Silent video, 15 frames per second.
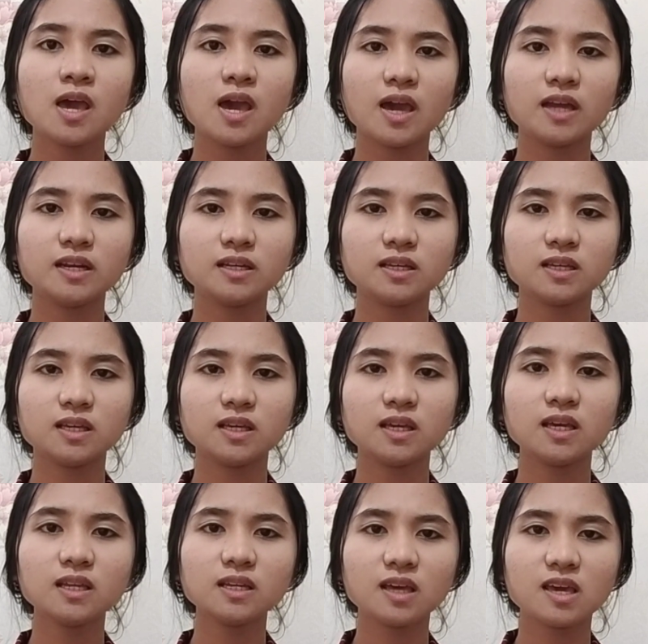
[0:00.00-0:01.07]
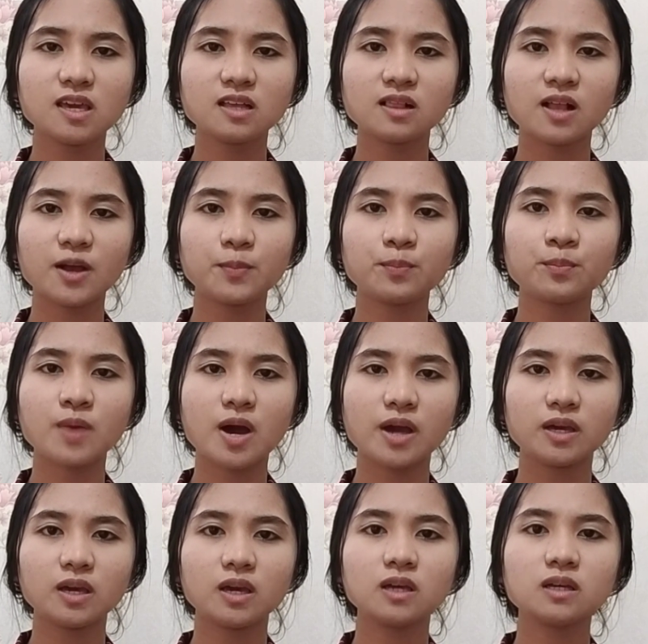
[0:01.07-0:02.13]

and in England by